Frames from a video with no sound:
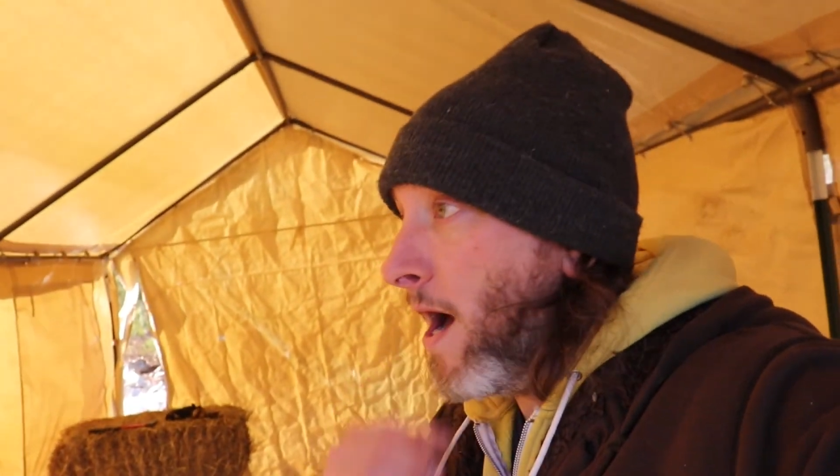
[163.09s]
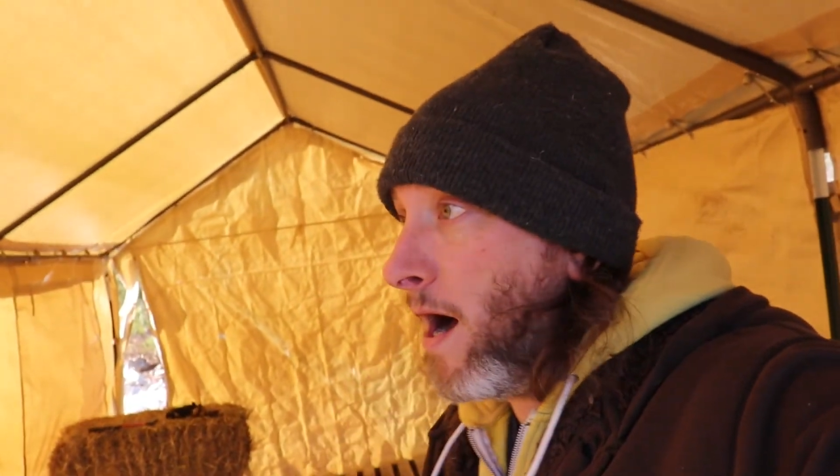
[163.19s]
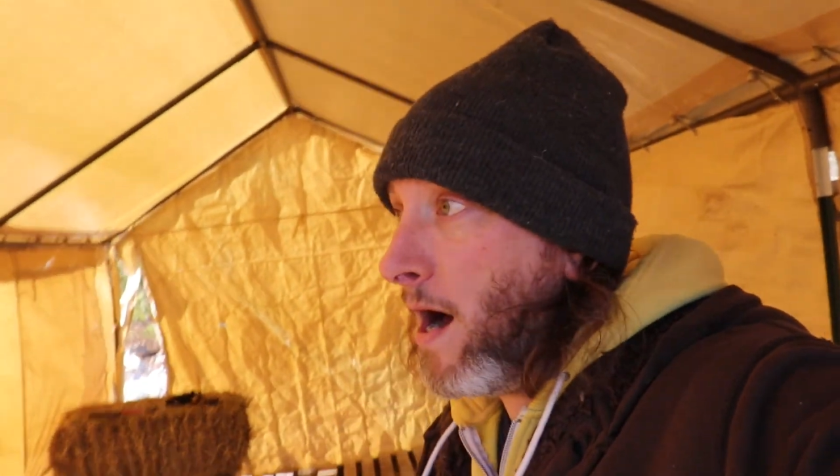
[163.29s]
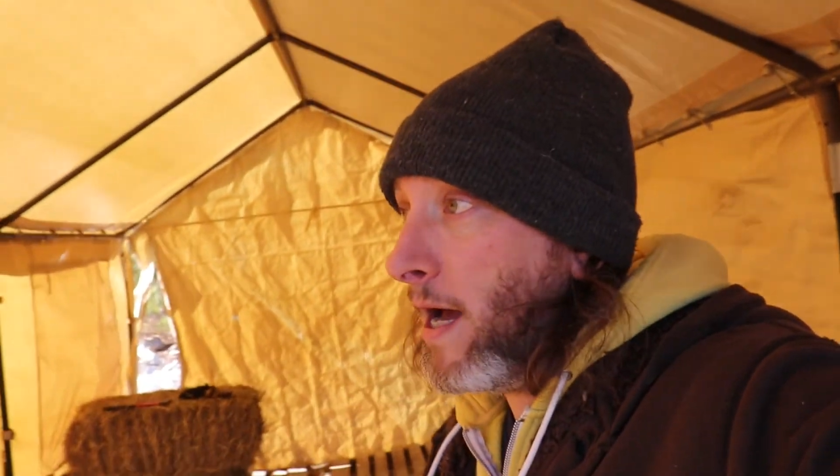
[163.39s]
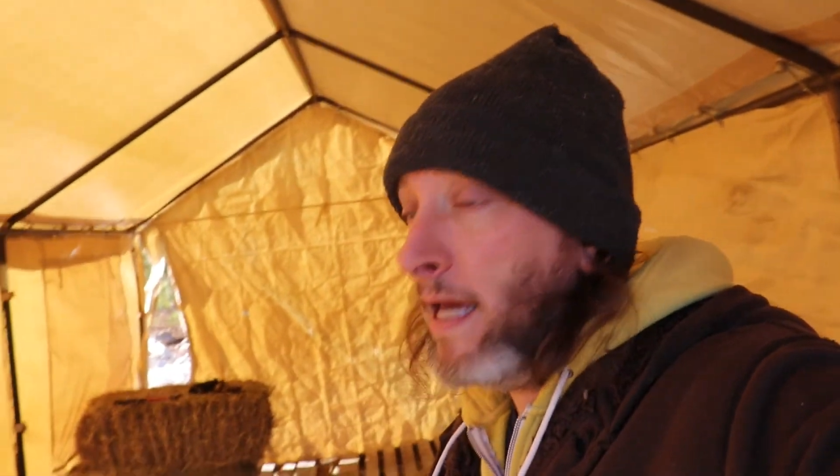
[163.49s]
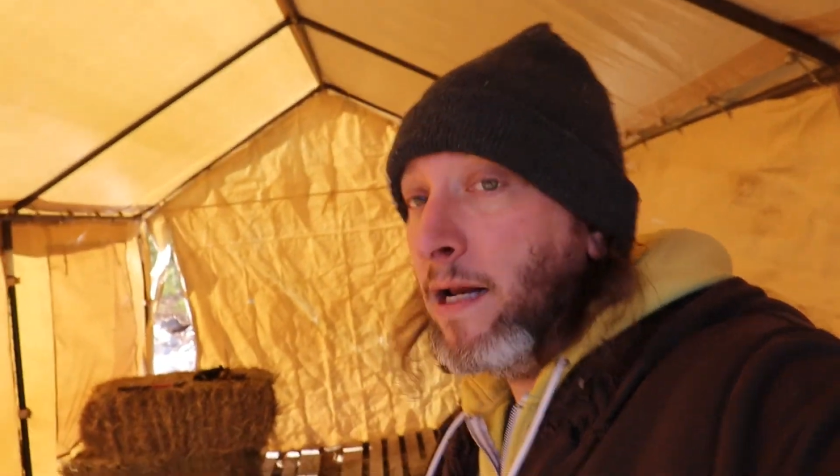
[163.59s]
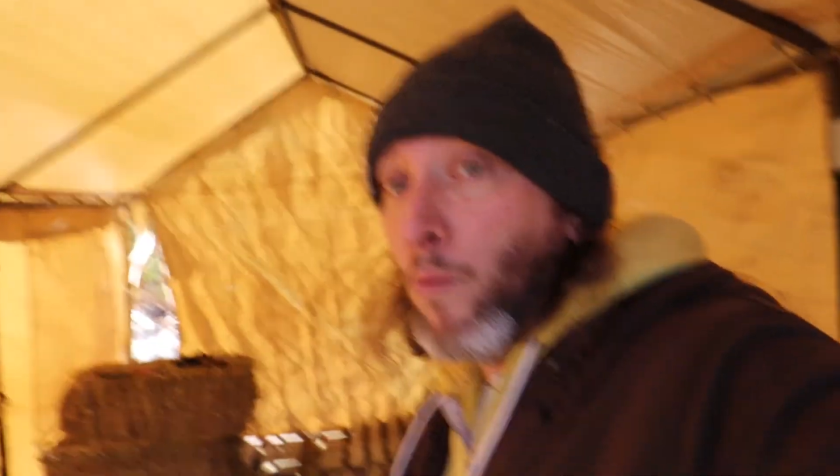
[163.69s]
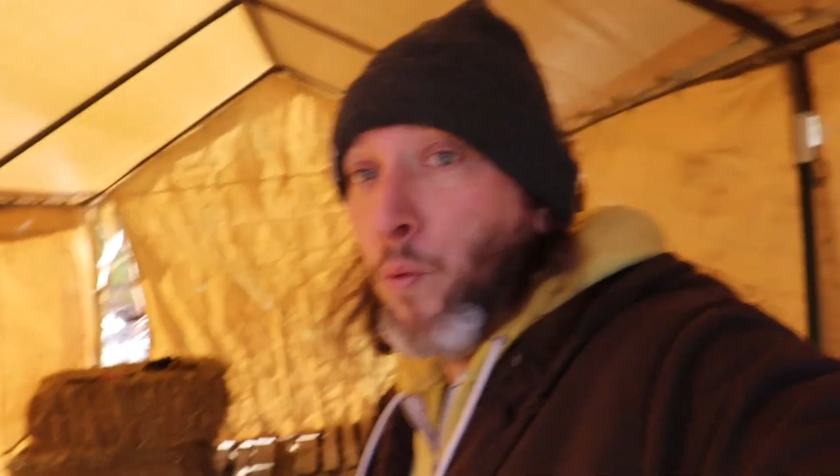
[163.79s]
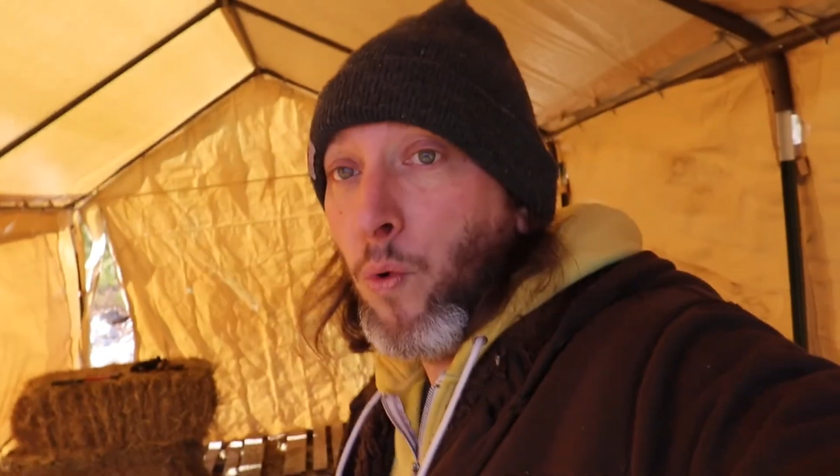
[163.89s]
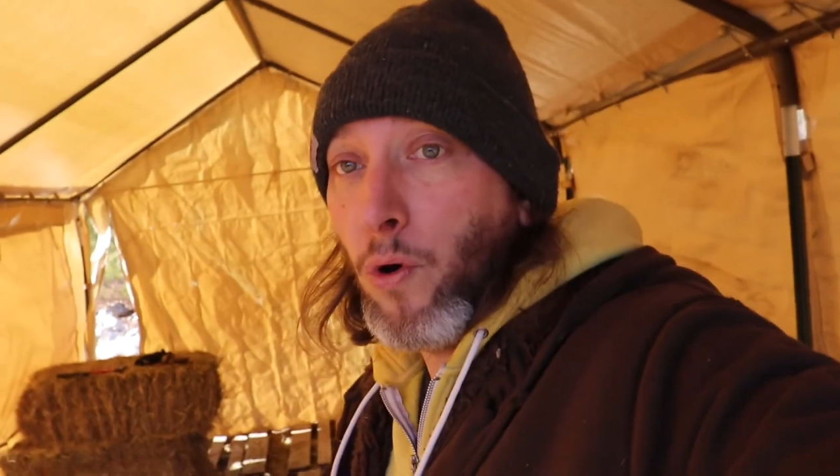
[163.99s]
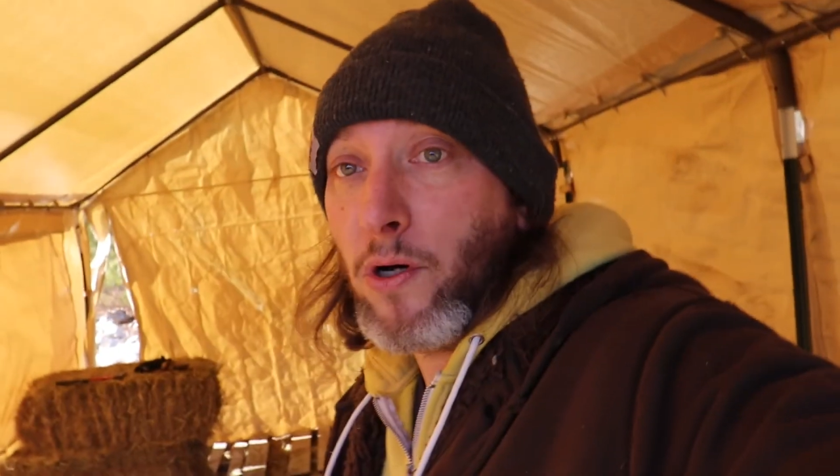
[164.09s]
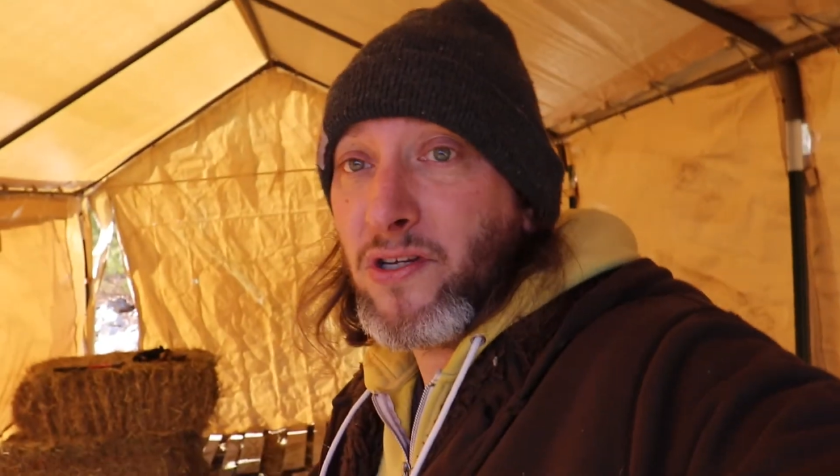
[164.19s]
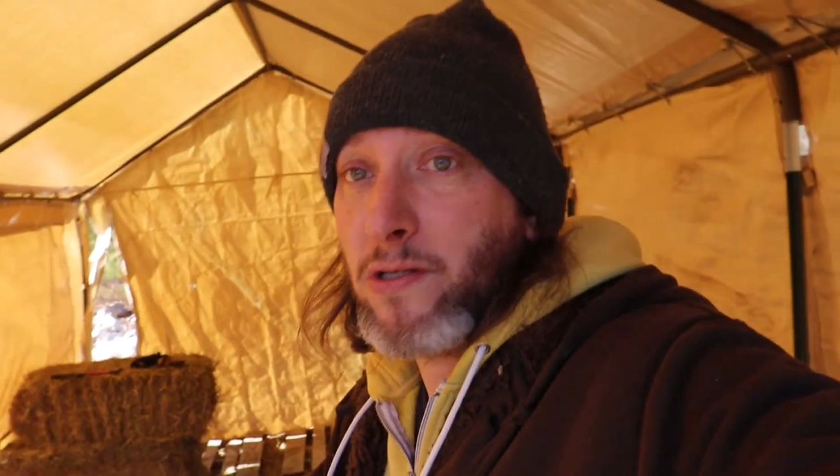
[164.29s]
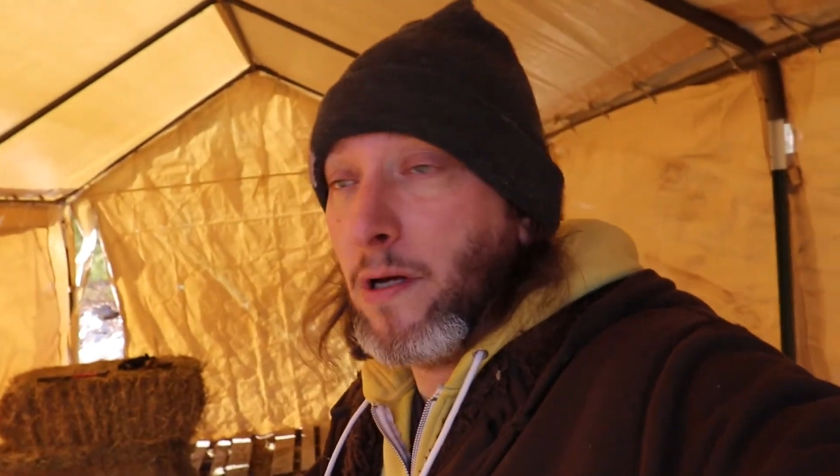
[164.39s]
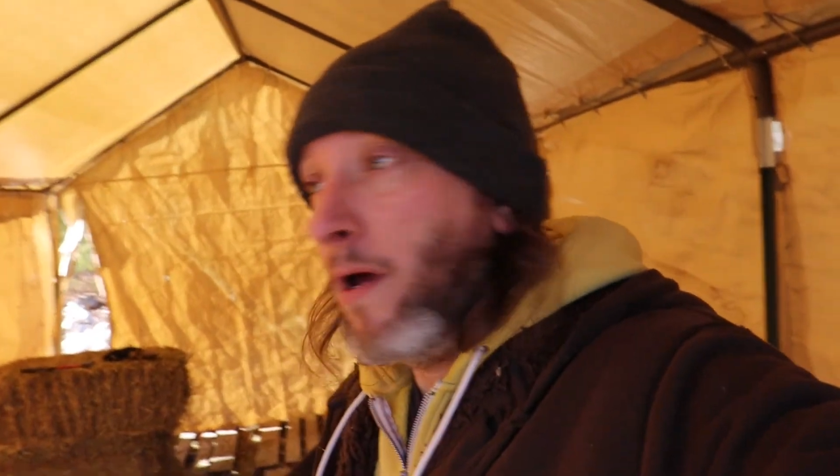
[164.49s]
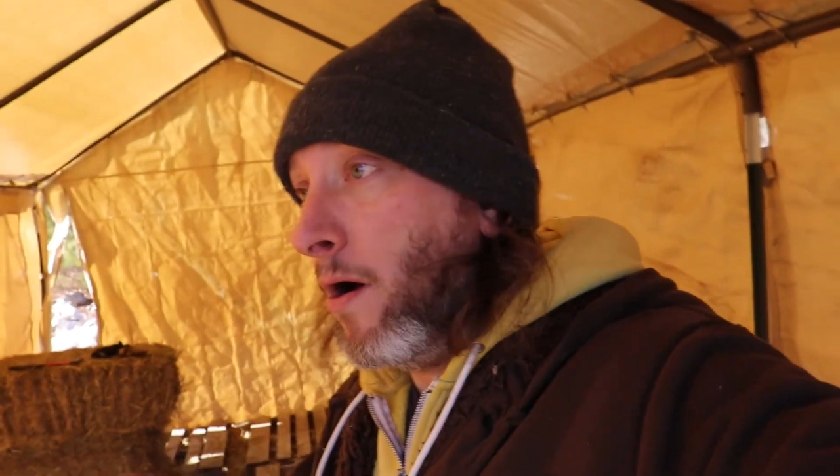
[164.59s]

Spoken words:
and it works